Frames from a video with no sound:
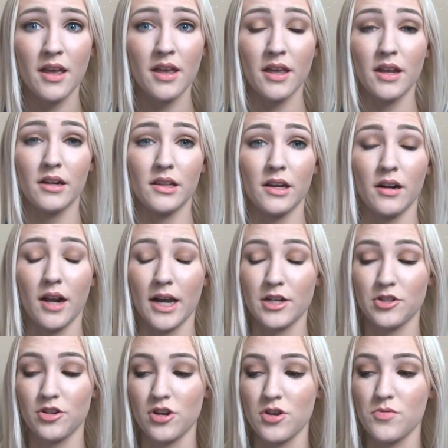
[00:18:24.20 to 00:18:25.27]
get a little
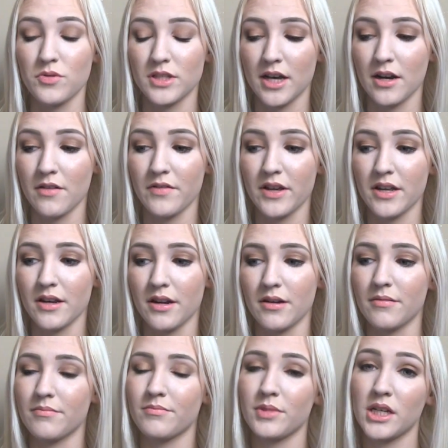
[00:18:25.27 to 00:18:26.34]
extra use out of it,
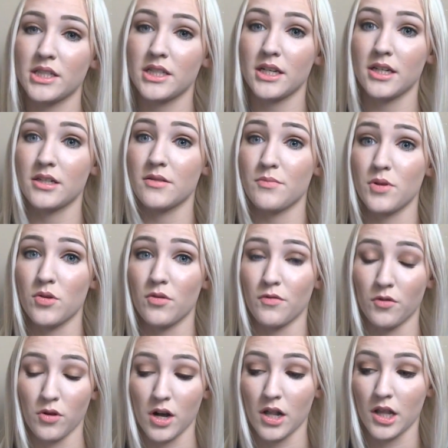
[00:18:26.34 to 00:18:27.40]
and plus it is a
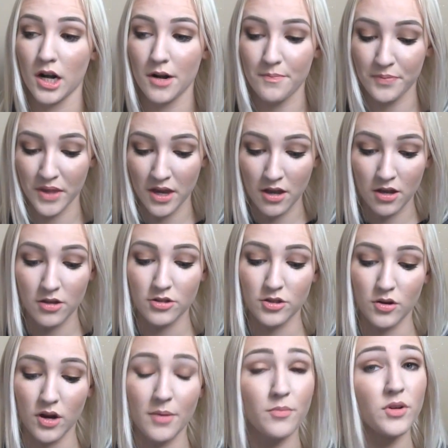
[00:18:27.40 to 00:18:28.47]
beautiful color. So
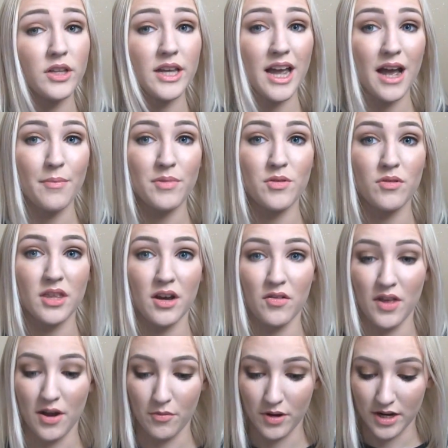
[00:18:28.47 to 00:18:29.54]
I'm really happy with how
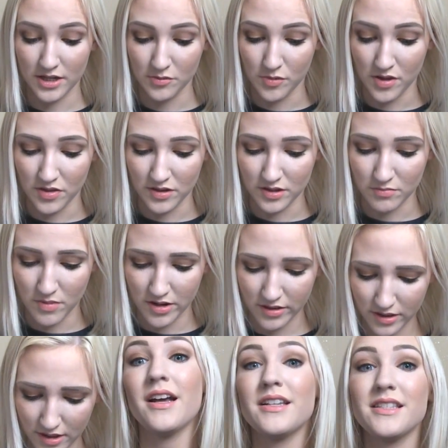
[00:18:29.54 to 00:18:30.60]
that one has went this
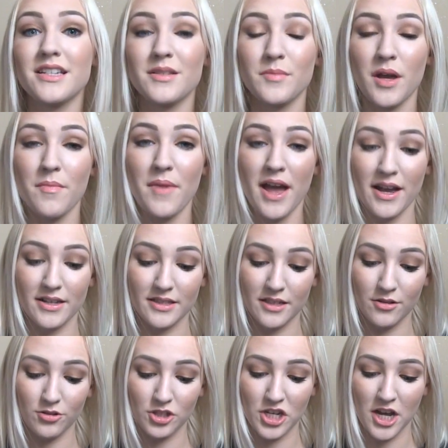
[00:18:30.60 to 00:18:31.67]
month. Next is my MAC
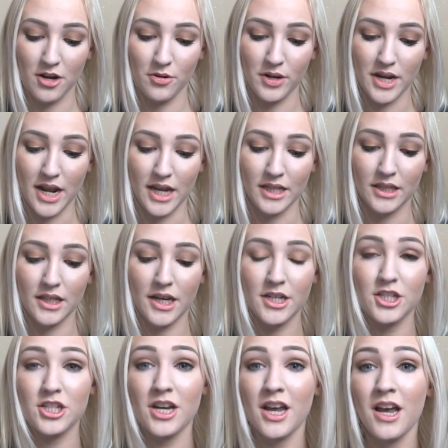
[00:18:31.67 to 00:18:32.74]
Single Shadow in Naked
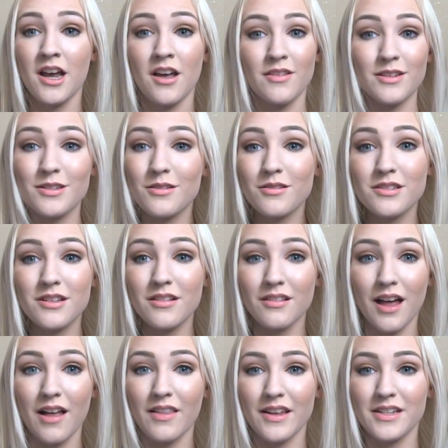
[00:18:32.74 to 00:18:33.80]
Lunch. This looks a
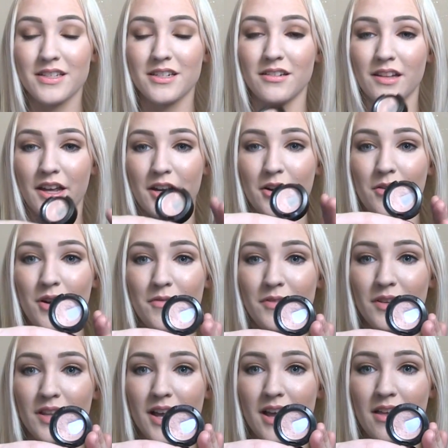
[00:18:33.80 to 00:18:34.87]
lot like Stiletto. I
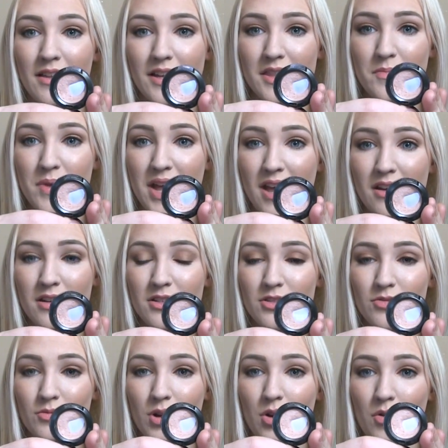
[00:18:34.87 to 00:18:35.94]
feel like the pan has
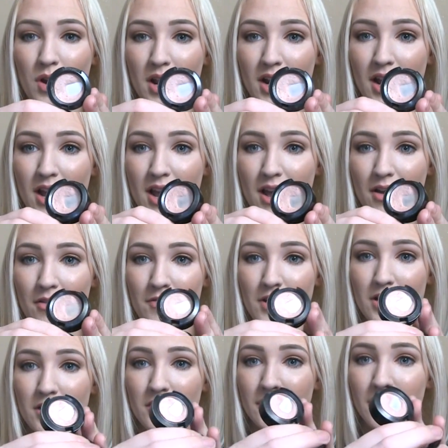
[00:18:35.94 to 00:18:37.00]
grown, and I
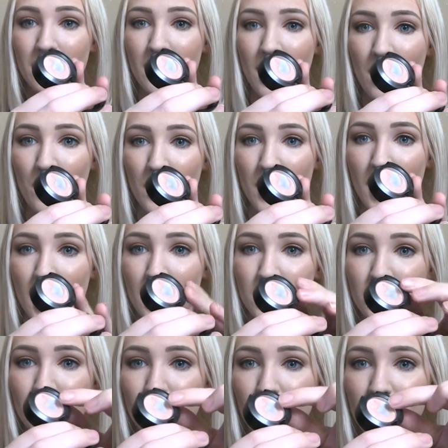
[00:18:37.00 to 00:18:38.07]
have cleared out an
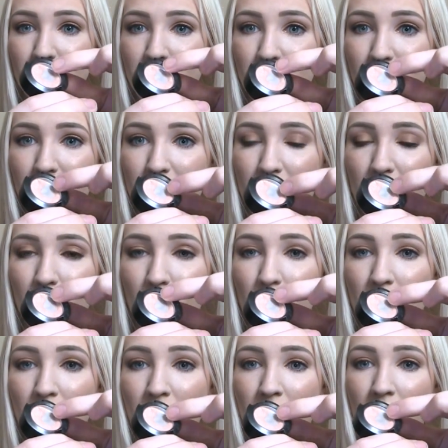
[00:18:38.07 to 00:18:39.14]
edge over here now.
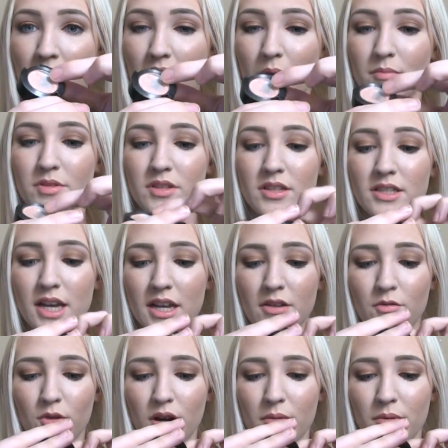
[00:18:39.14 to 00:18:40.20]
So that's kind of
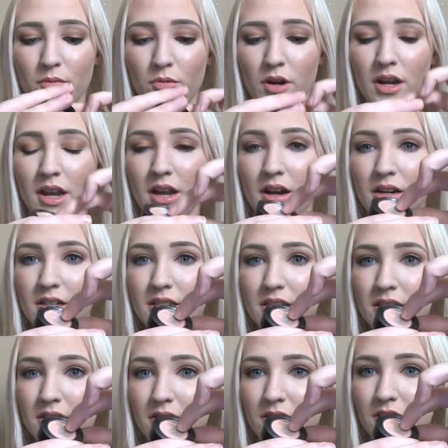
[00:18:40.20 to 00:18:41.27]
what I've been working on, is
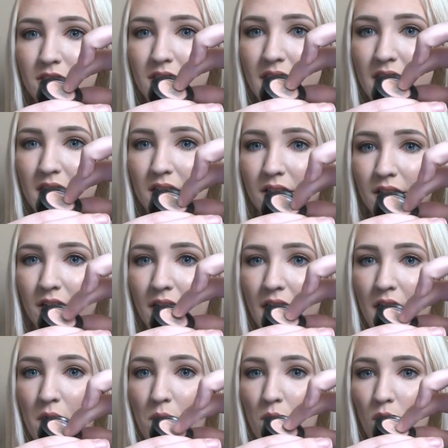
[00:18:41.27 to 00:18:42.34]
still just like clearing
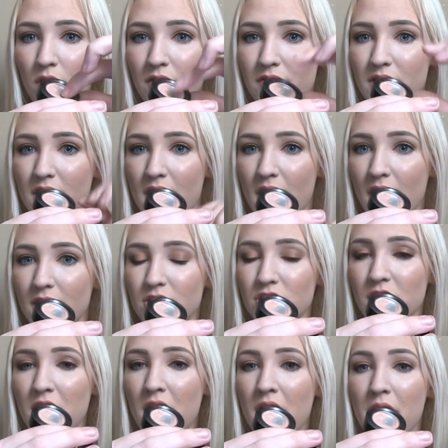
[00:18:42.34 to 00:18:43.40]
out more of the edge.
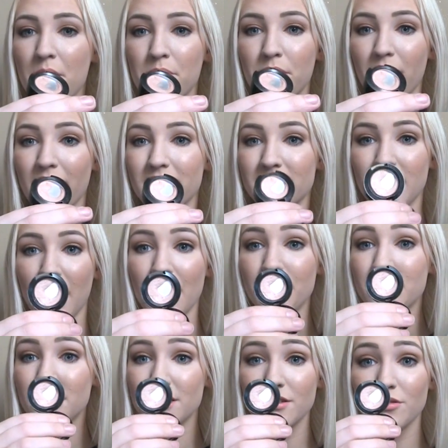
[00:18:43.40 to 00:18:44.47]
But I'm
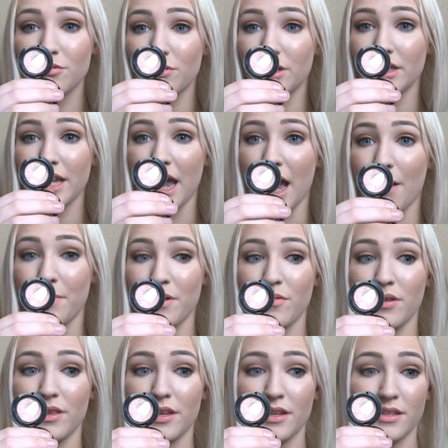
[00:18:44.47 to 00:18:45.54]
still really happy
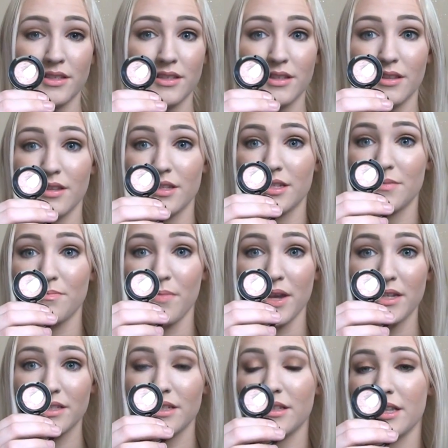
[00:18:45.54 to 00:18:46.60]
with this. This is
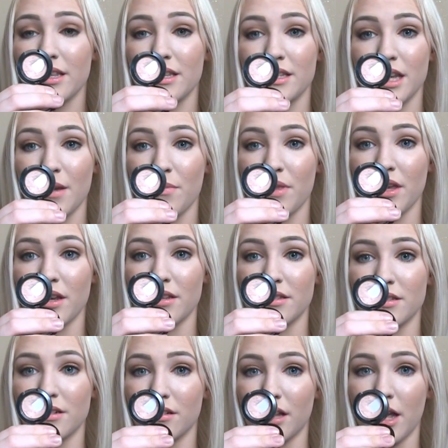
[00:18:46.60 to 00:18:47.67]
basically the same thing as
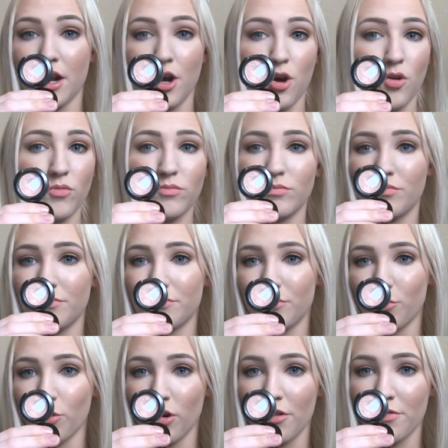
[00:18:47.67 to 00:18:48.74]
Stiletto.
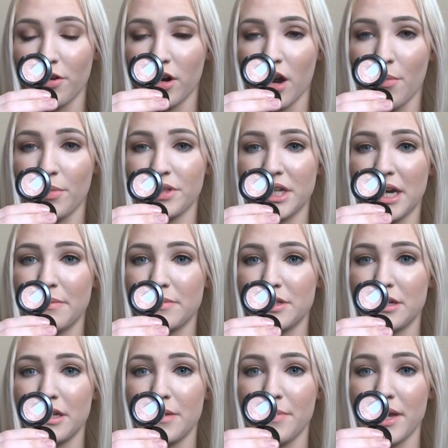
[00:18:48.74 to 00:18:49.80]
Wore it for a couple times
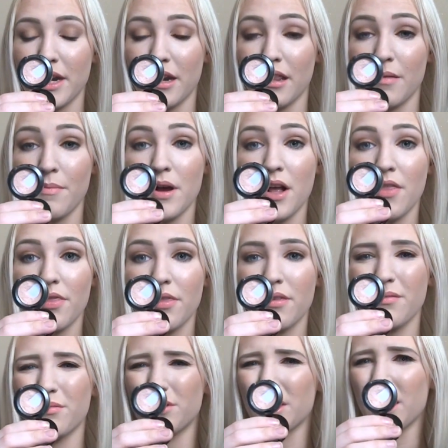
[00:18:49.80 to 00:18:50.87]
during the beginning of the month.
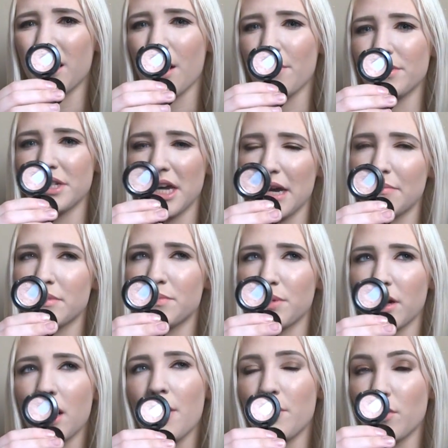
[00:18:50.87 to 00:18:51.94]
Well, not a couple times, but
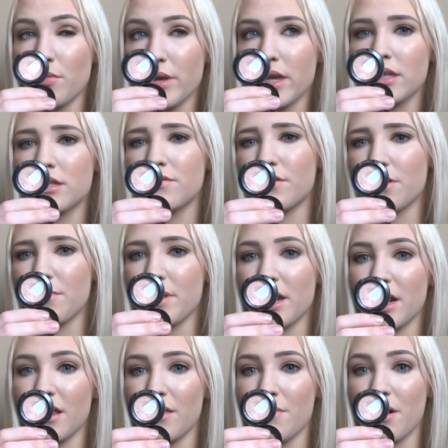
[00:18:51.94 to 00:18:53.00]
a couple weeks for the
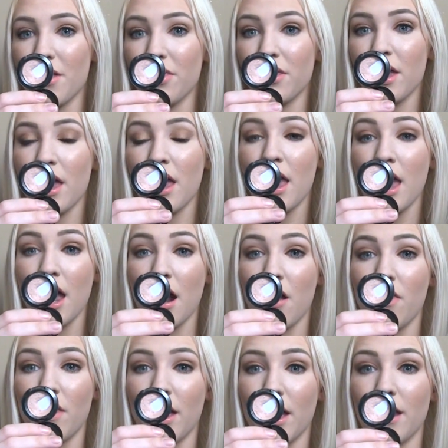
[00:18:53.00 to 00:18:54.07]
beginning of the month.
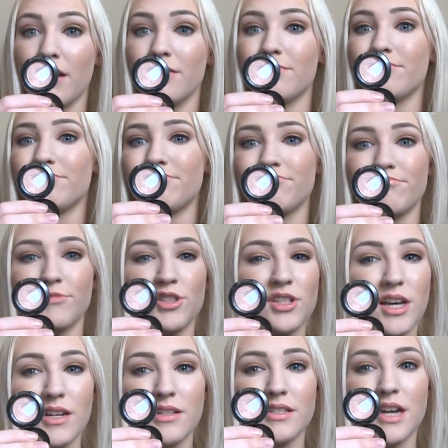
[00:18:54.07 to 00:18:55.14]
And then just
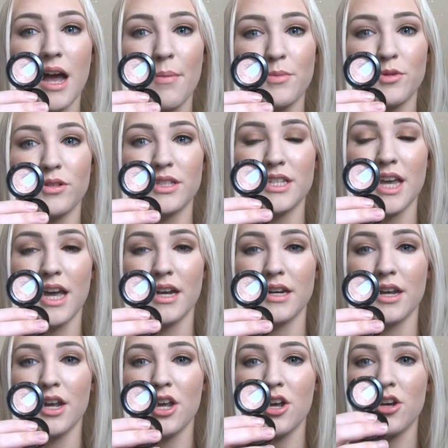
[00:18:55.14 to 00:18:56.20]
kind of stopped towards the end.
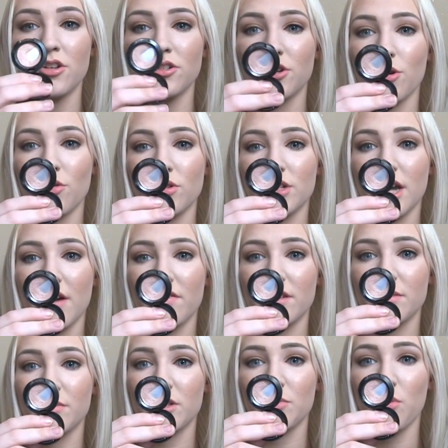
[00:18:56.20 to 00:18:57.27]
So to have
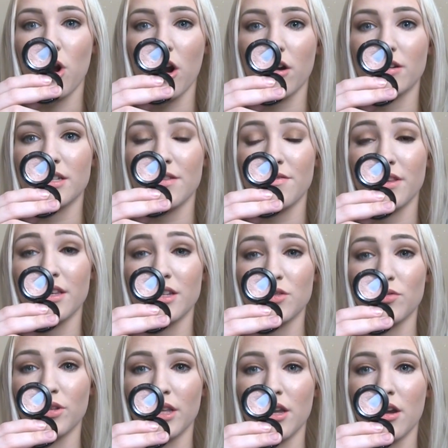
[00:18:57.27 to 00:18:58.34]
this much progress, I feel like is
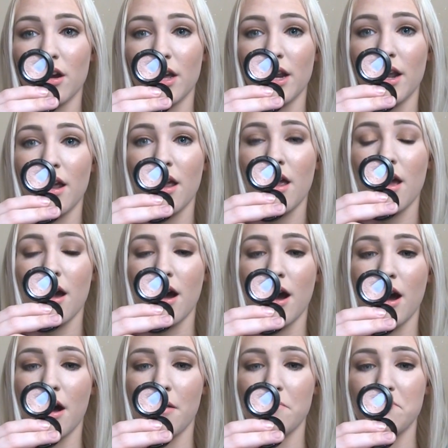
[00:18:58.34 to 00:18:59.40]
really good.
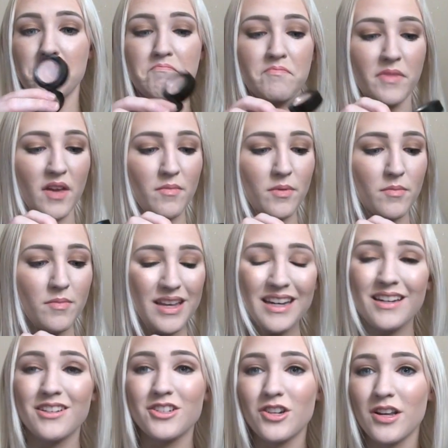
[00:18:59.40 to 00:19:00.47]
I've been
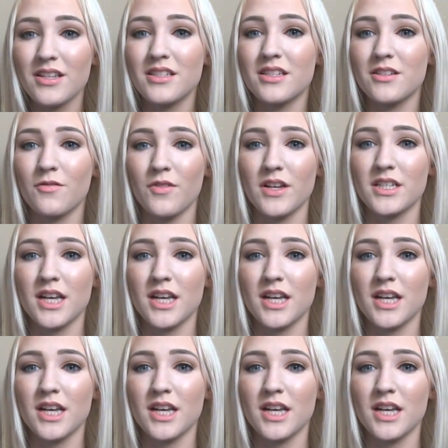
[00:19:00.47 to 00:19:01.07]
meaning to try this as a face